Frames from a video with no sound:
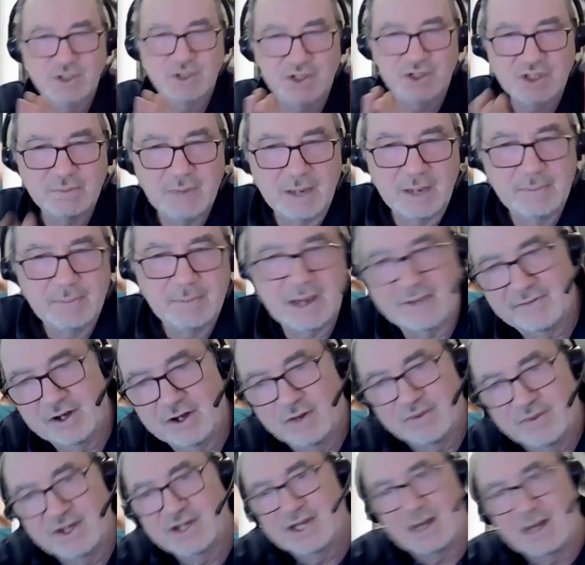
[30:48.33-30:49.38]
touch and maybe have
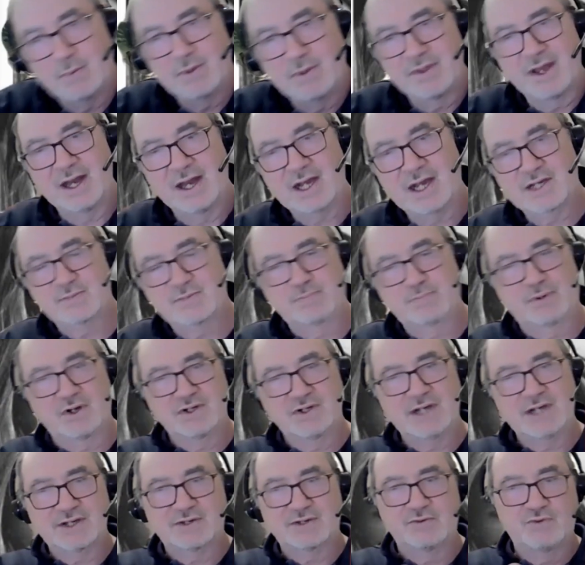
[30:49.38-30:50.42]
another chat when the next
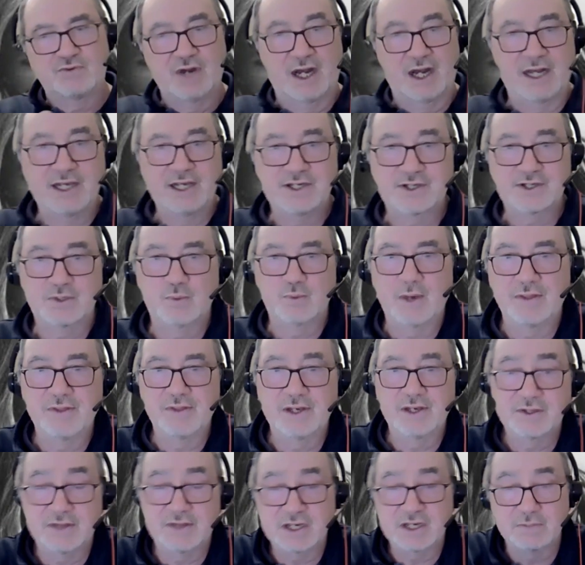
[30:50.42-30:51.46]
project's released, when
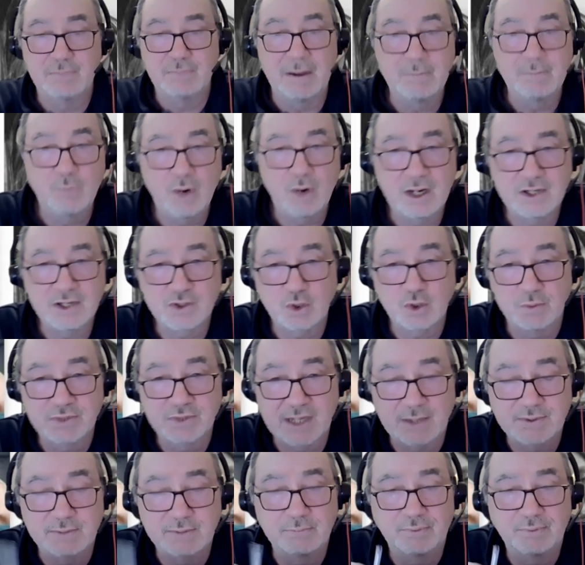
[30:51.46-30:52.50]
this memoirs comes
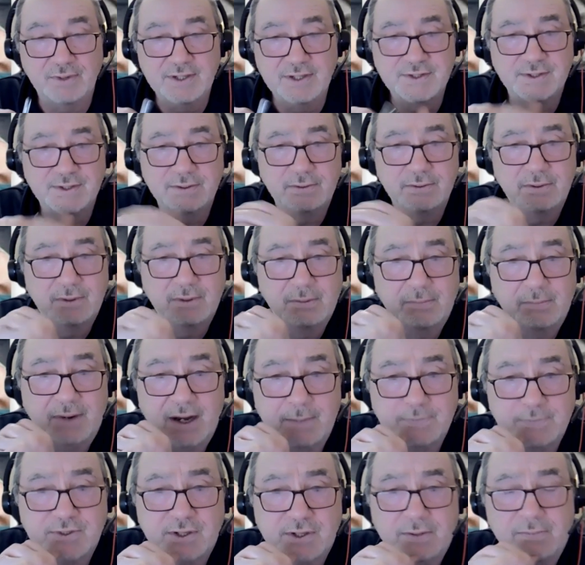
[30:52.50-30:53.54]
out in print, perhaps.